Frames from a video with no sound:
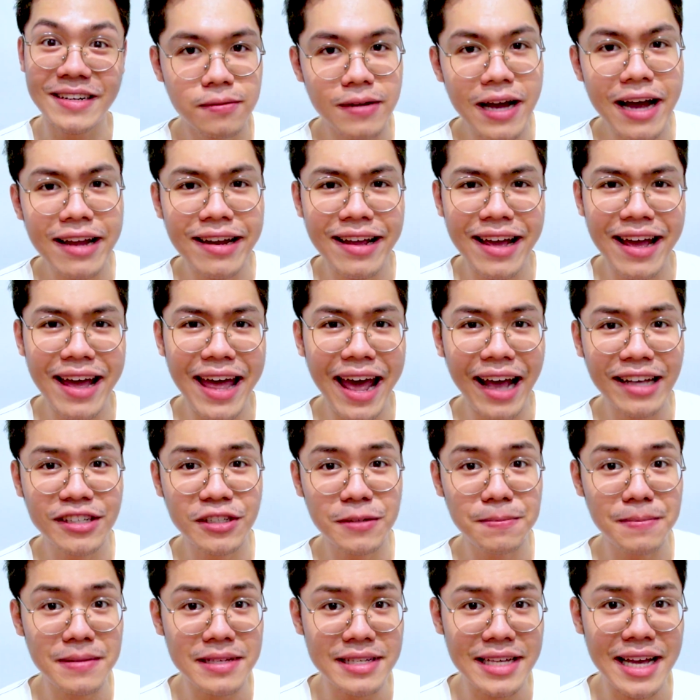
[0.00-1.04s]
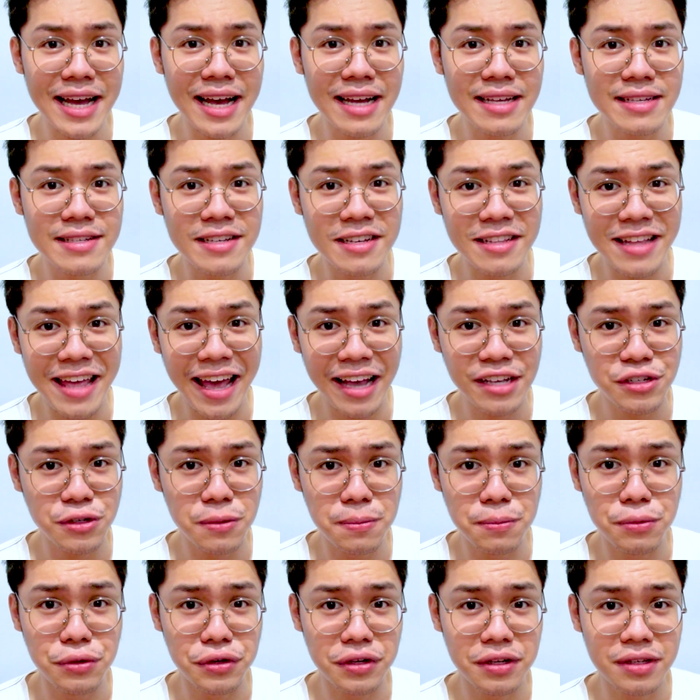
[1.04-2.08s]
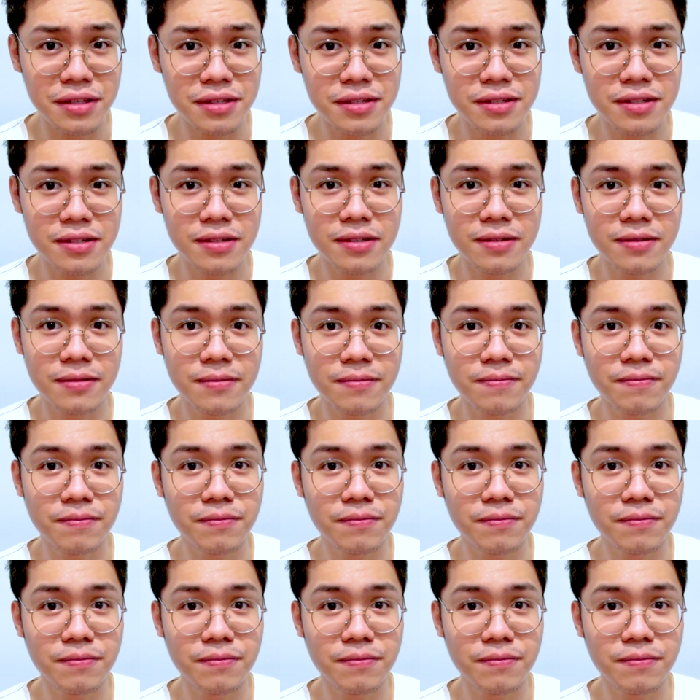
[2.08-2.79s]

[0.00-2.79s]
to add extra pizzazz and extra points